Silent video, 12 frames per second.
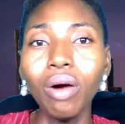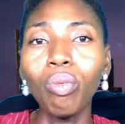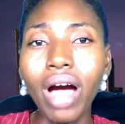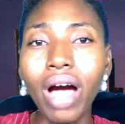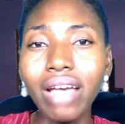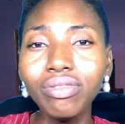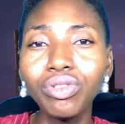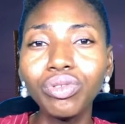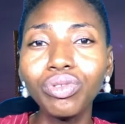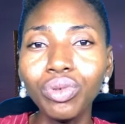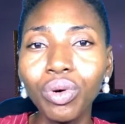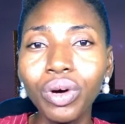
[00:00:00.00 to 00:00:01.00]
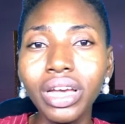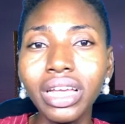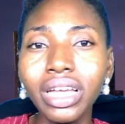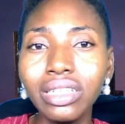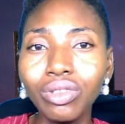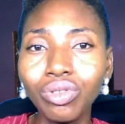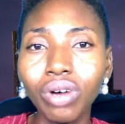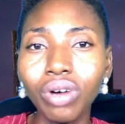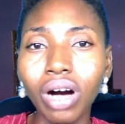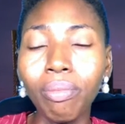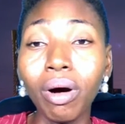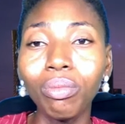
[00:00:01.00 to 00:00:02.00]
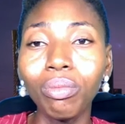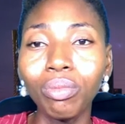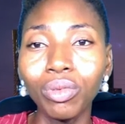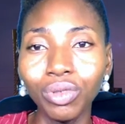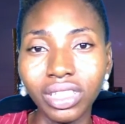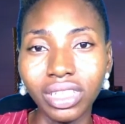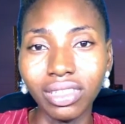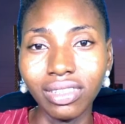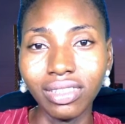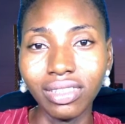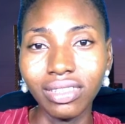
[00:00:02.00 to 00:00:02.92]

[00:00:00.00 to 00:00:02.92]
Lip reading: Wives should know a little about most things.